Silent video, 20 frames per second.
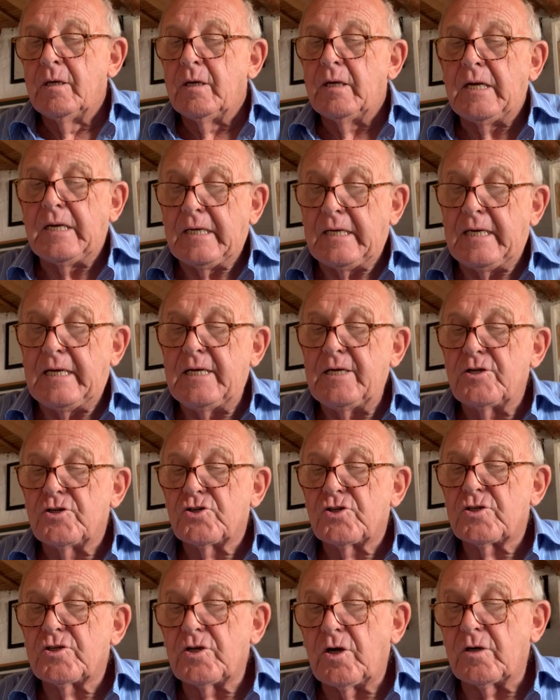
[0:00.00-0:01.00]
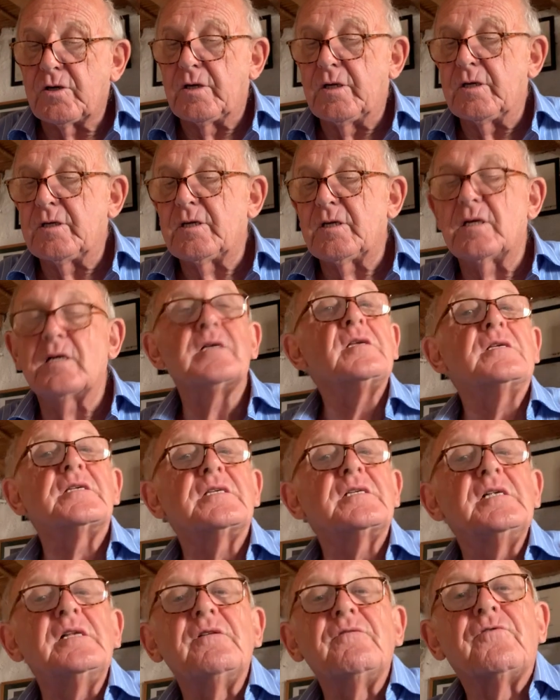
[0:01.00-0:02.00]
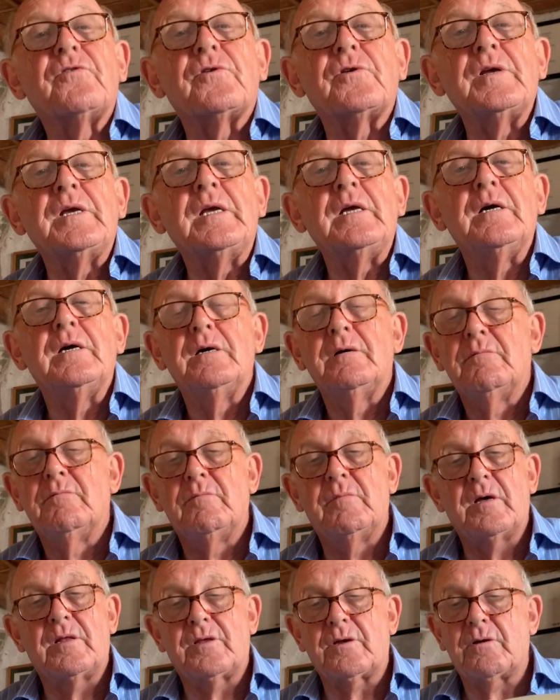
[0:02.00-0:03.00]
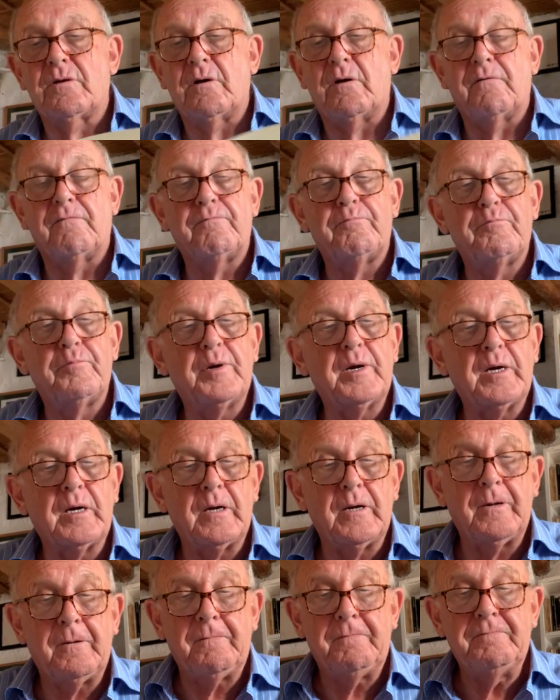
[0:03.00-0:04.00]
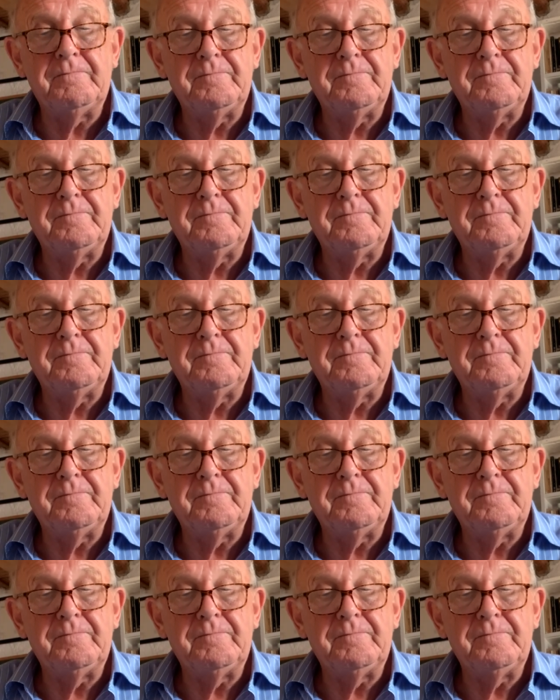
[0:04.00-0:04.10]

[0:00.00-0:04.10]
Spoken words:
In each socket, silvery mother of pearl.